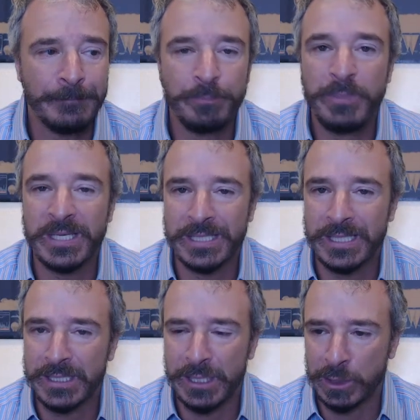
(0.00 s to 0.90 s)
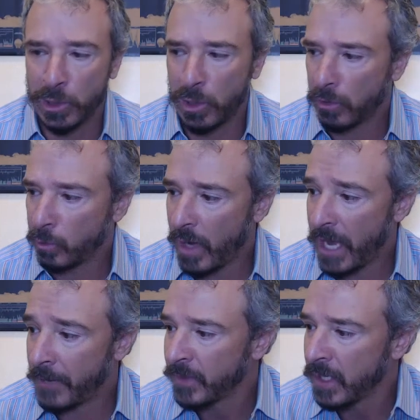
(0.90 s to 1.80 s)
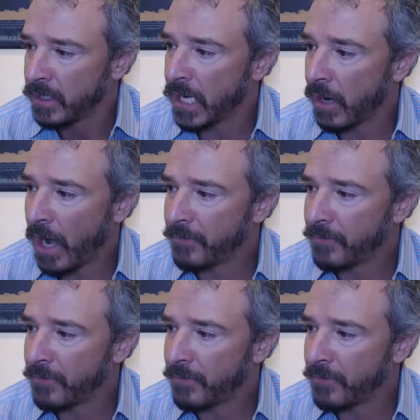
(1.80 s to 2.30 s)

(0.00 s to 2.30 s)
business in their own way. Now,